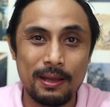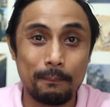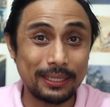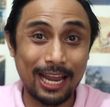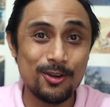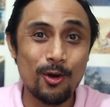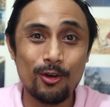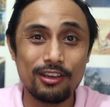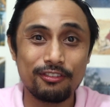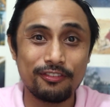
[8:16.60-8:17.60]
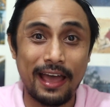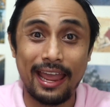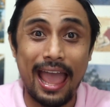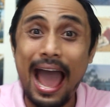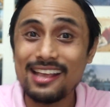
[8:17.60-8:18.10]
But I know if
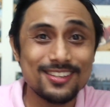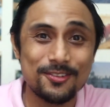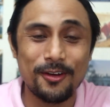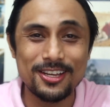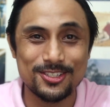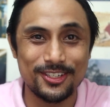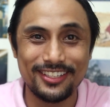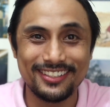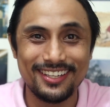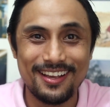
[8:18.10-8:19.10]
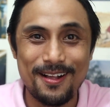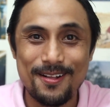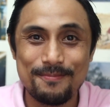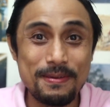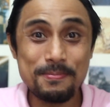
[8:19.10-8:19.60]
I ask that question,
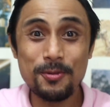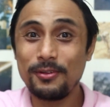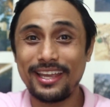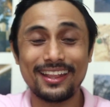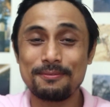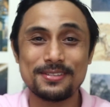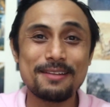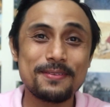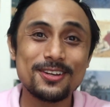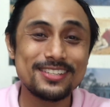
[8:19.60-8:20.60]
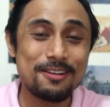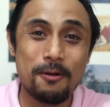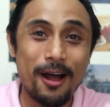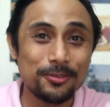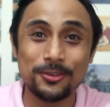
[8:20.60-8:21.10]
people will get upset because they
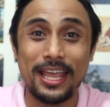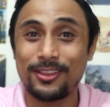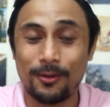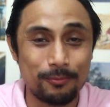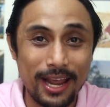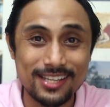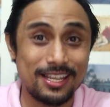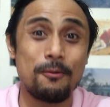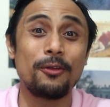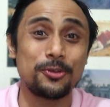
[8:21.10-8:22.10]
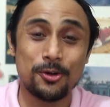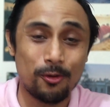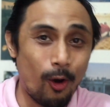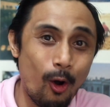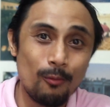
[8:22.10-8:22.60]
want to take their breaks, they want to
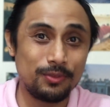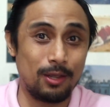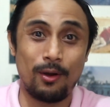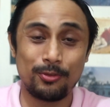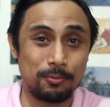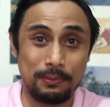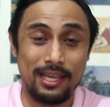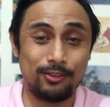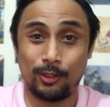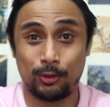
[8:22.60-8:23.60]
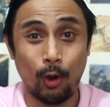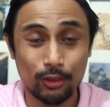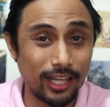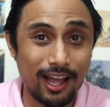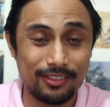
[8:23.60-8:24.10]
go home, they want to play their
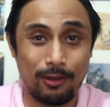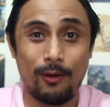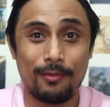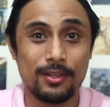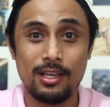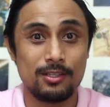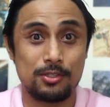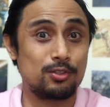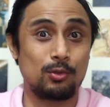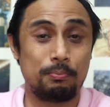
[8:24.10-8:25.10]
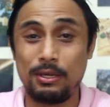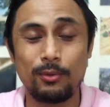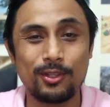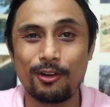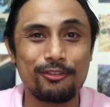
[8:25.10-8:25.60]
Dota, they want just to be
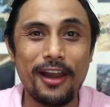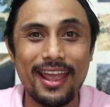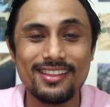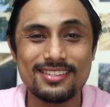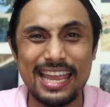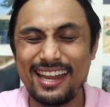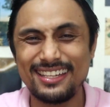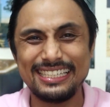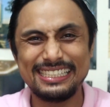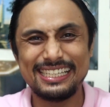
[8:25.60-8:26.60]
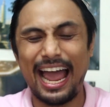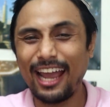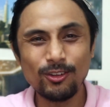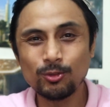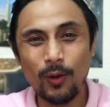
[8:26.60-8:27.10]
with their friends, and
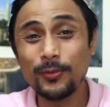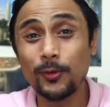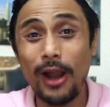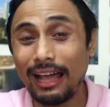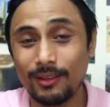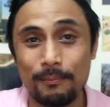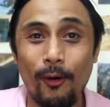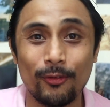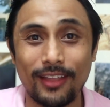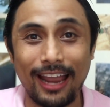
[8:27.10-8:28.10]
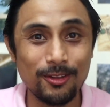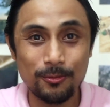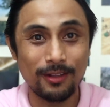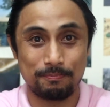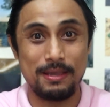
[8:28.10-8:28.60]
I don't want to rock the boat. I don't
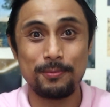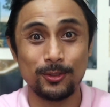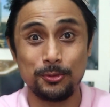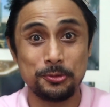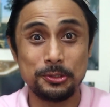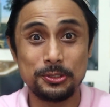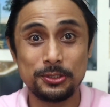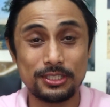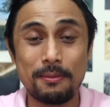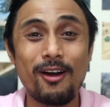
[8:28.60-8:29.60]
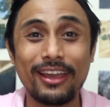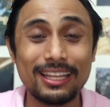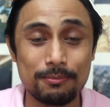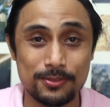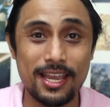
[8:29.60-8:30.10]
want people to somehow
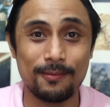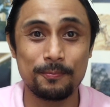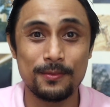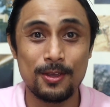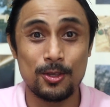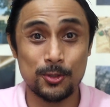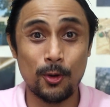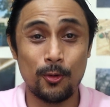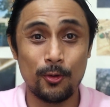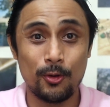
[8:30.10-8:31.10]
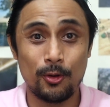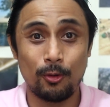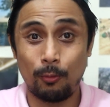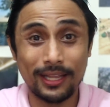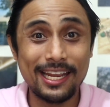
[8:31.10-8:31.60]
get upset. So
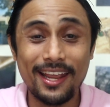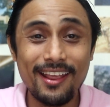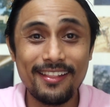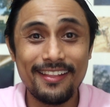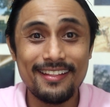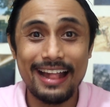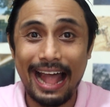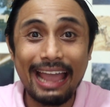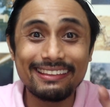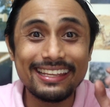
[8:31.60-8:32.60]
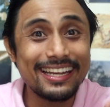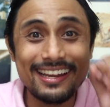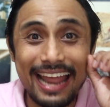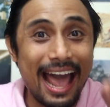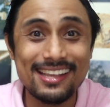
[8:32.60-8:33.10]
what I did, I
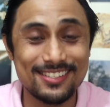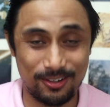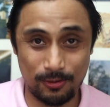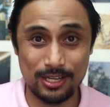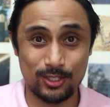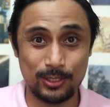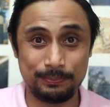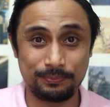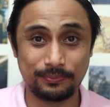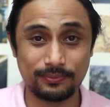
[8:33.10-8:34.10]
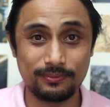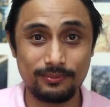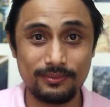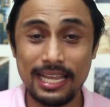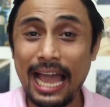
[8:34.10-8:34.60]
didn't ask the question.
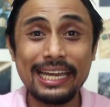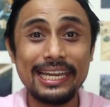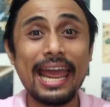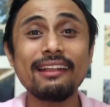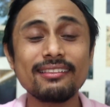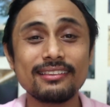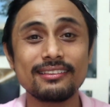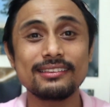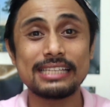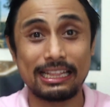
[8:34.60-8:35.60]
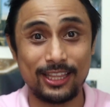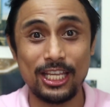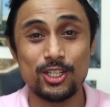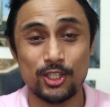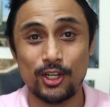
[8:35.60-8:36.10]
I let the
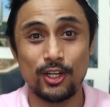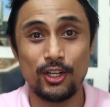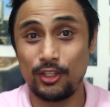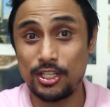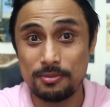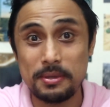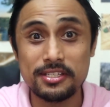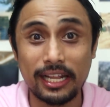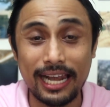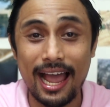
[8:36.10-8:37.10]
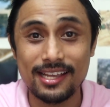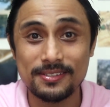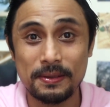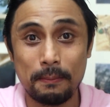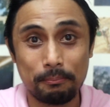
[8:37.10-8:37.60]
teacher dismiss the
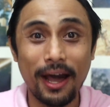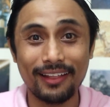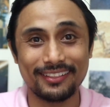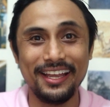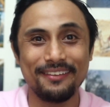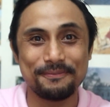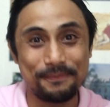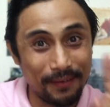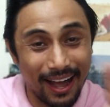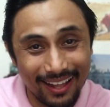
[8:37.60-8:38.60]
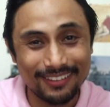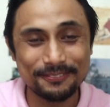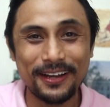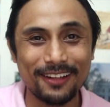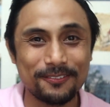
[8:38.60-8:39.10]
class. But
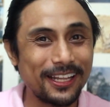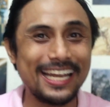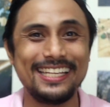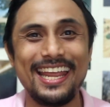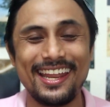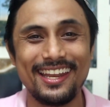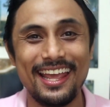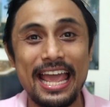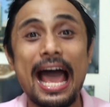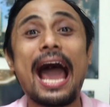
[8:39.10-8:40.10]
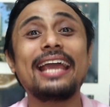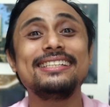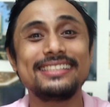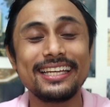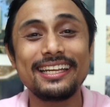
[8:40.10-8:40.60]
what I did, I
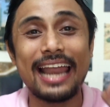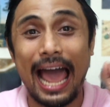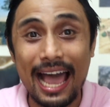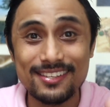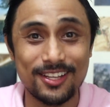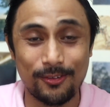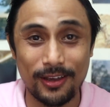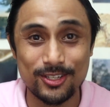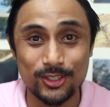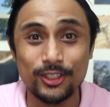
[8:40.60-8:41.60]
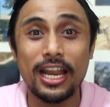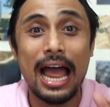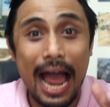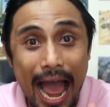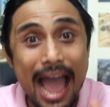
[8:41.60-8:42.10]
still asked the question
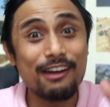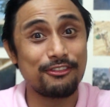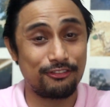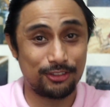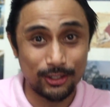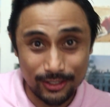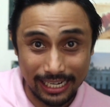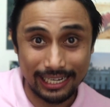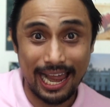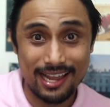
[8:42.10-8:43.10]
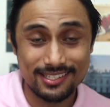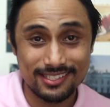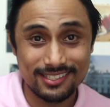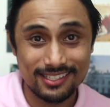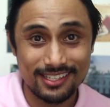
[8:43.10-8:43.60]
after the
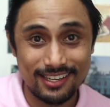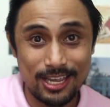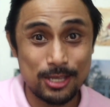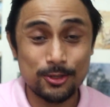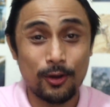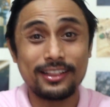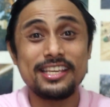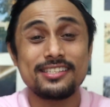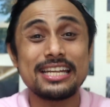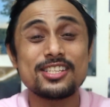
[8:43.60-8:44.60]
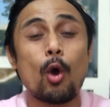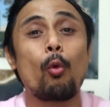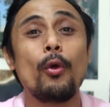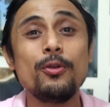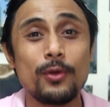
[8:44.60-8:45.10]
class. So at least that's a
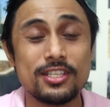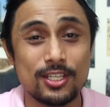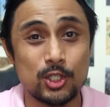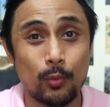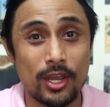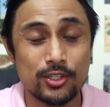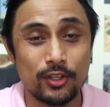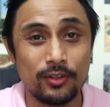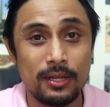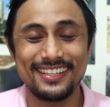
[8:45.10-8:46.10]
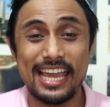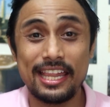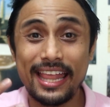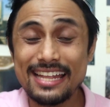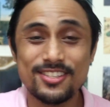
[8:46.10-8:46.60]
win-win situation.
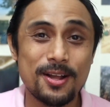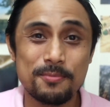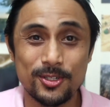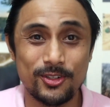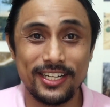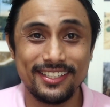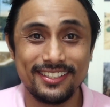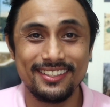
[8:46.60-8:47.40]
And that's number 3.